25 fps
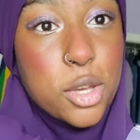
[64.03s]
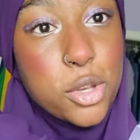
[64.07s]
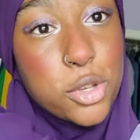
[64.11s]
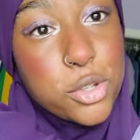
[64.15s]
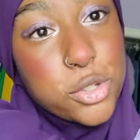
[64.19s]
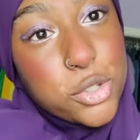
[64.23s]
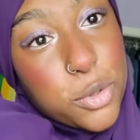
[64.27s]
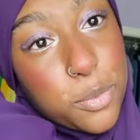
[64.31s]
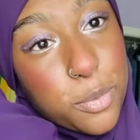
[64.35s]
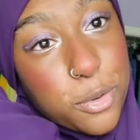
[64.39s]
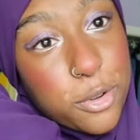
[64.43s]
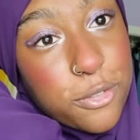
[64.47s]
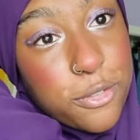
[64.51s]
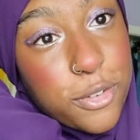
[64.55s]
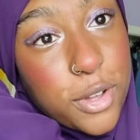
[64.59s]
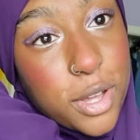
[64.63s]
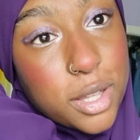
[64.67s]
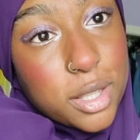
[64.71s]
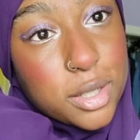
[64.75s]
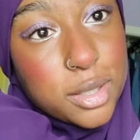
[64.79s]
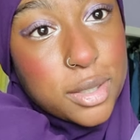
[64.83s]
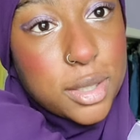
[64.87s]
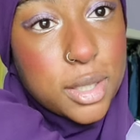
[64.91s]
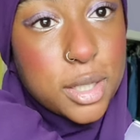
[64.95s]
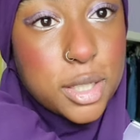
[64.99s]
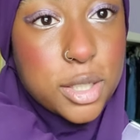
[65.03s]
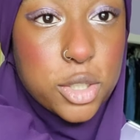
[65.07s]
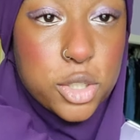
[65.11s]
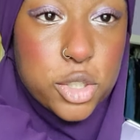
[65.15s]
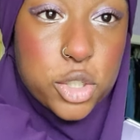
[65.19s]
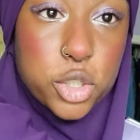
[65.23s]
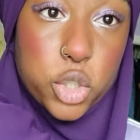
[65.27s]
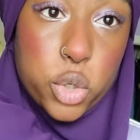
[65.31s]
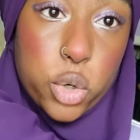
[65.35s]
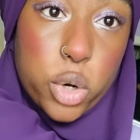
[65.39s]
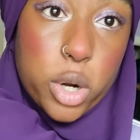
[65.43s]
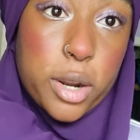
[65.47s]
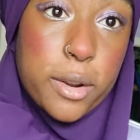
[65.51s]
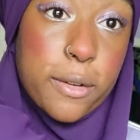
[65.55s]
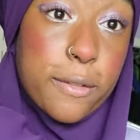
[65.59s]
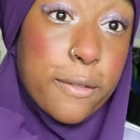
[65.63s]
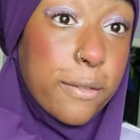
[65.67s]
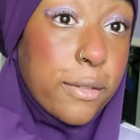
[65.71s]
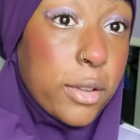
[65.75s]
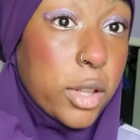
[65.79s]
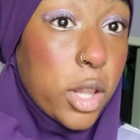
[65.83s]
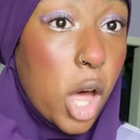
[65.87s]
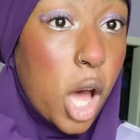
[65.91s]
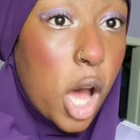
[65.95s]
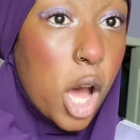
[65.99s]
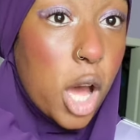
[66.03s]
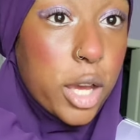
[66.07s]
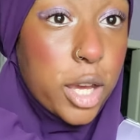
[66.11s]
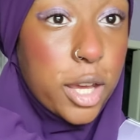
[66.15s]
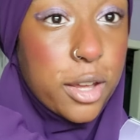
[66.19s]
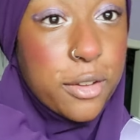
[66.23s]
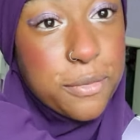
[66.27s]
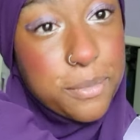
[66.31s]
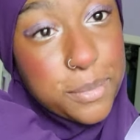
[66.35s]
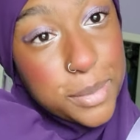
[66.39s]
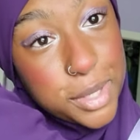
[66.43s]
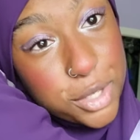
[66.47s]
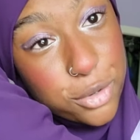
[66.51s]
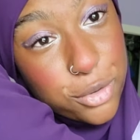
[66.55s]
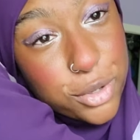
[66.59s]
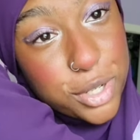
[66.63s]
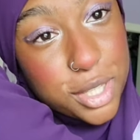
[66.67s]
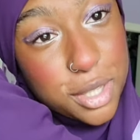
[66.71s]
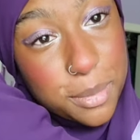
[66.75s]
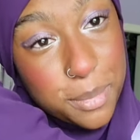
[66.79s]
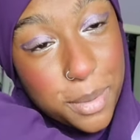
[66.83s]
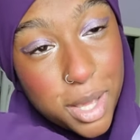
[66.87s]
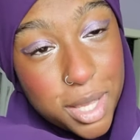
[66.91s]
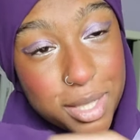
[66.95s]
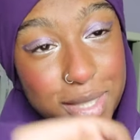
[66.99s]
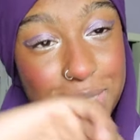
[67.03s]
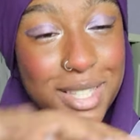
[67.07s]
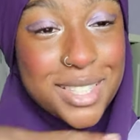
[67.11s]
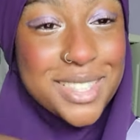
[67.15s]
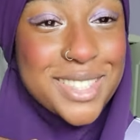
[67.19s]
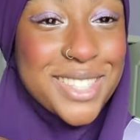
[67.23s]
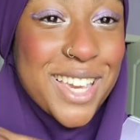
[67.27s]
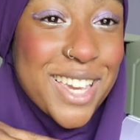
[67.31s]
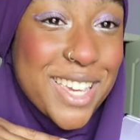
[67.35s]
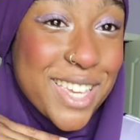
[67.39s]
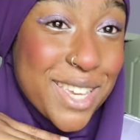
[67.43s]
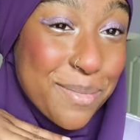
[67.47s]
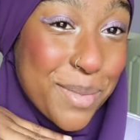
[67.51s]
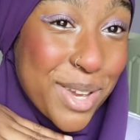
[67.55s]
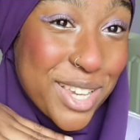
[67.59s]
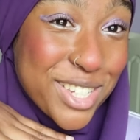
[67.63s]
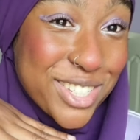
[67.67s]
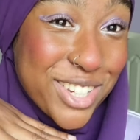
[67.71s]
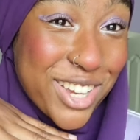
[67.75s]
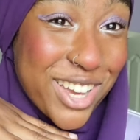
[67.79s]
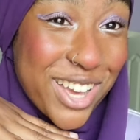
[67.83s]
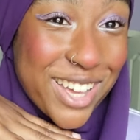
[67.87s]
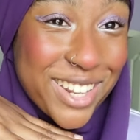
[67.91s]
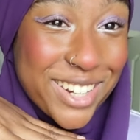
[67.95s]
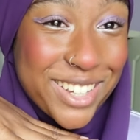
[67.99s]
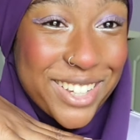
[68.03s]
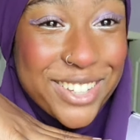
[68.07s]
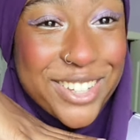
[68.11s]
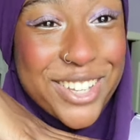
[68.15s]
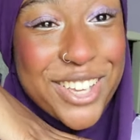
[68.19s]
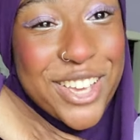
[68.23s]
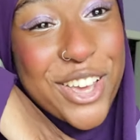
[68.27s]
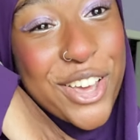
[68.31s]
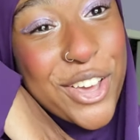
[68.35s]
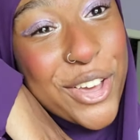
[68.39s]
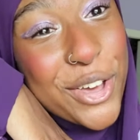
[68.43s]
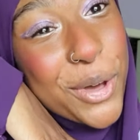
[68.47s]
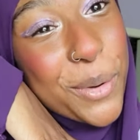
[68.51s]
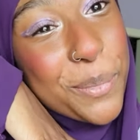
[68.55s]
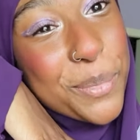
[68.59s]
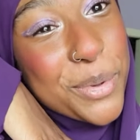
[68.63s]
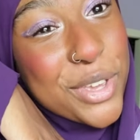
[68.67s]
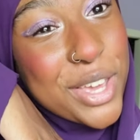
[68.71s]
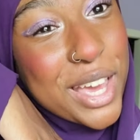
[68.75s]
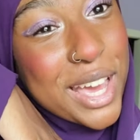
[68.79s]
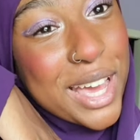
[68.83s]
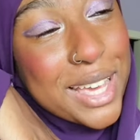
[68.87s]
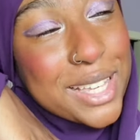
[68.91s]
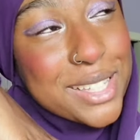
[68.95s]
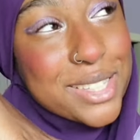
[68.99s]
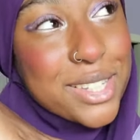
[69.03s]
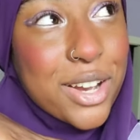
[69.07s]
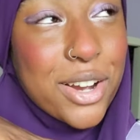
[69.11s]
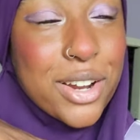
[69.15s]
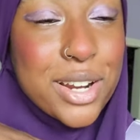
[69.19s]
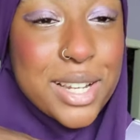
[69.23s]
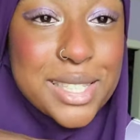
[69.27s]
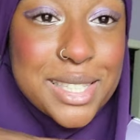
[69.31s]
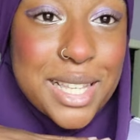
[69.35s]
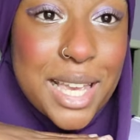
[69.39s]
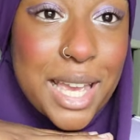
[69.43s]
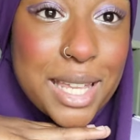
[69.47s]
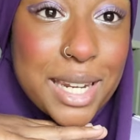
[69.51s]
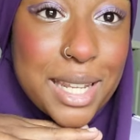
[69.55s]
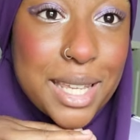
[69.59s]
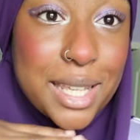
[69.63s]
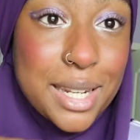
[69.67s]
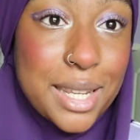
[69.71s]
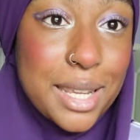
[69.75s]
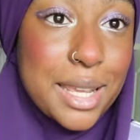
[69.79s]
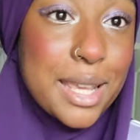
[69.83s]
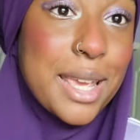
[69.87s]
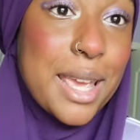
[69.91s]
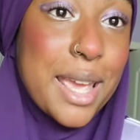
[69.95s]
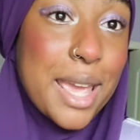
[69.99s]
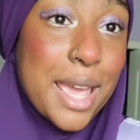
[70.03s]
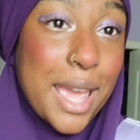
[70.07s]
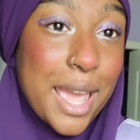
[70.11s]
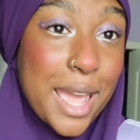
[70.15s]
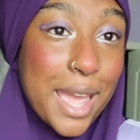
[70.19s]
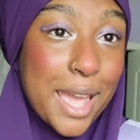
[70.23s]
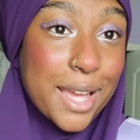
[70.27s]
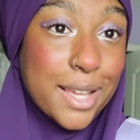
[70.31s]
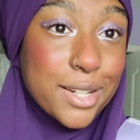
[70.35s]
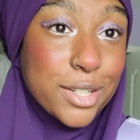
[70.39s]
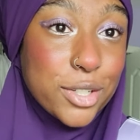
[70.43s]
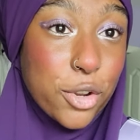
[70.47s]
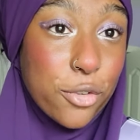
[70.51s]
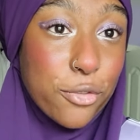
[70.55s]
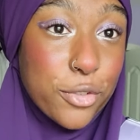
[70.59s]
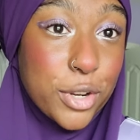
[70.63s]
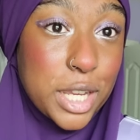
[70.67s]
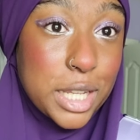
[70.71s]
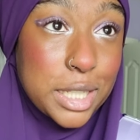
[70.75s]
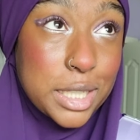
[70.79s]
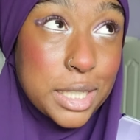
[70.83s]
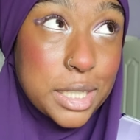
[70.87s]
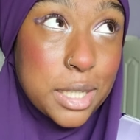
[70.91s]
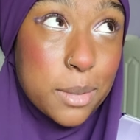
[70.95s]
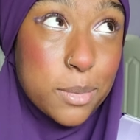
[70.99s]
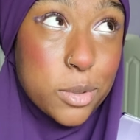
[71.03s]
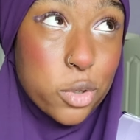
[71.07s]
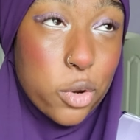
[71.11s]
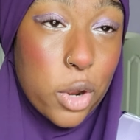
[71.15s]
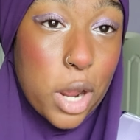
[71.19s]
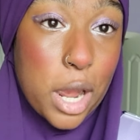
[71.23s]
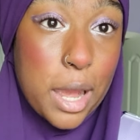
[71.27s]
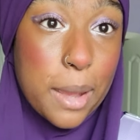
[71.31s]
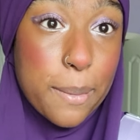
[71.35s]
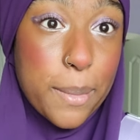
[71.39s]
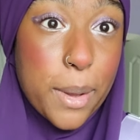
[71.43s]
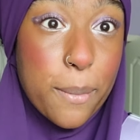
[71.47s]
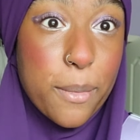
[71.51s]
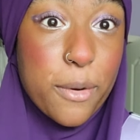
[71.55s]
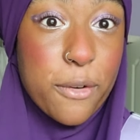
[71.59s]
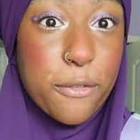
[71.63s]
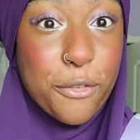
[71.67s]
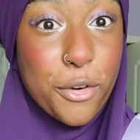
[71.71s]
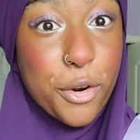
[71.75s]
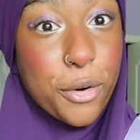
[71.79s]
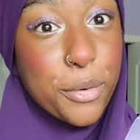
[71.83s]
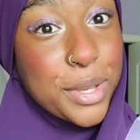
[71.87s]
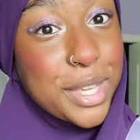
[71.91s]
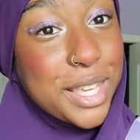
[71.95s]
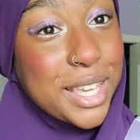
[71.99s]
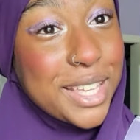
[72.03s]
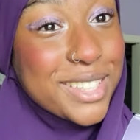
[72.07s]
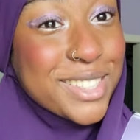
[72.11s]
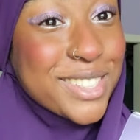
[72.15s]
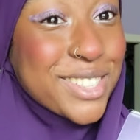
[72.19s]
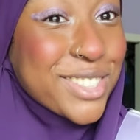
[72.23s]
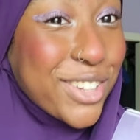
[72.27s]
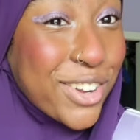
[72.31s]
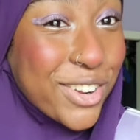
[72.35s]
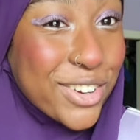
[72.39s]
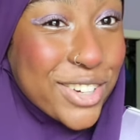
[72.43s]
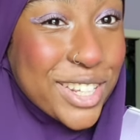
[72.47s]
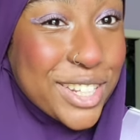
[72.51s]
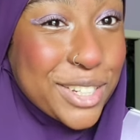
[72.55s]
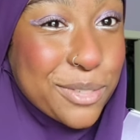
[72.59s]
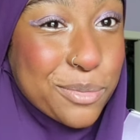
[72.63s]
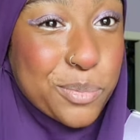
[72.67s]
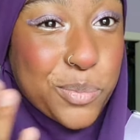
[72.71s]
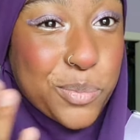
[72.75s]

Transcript: super fun short vlog of me going to the mosque and taking my shahada. Hope you guys are excited, and don't forget to subscribe before we get started.